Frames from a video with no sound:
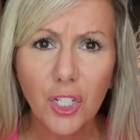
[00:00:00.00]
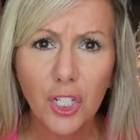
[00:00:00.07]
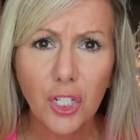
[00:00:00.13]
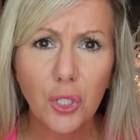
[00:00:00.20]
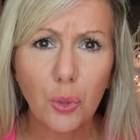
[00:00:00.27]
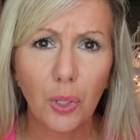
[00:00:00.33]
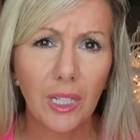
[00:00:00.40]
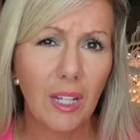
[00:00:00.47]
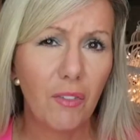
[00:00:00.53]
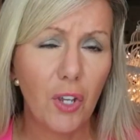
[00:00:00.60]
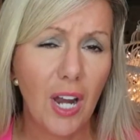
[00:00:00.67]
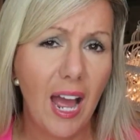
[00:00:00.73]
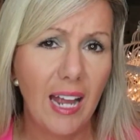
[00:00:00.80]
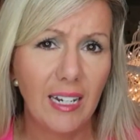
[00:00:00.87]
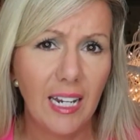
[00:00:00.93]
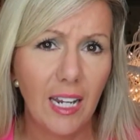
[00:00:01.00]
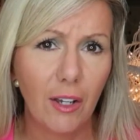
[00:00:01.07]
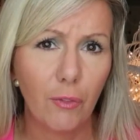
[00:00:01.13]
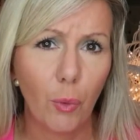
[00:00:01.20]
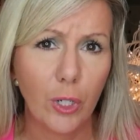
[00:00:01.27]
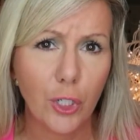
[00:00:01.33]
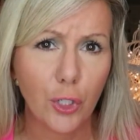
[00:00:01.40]
sort of give you an
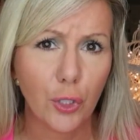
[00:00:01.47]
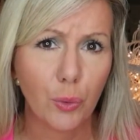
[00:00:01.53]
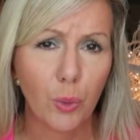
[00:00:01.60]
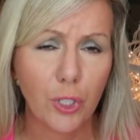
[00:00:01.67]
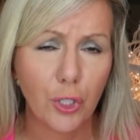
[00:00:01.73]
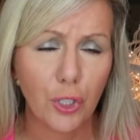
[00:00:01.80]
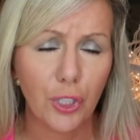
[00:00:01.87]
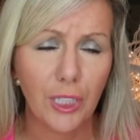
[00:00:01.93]
idea of what you're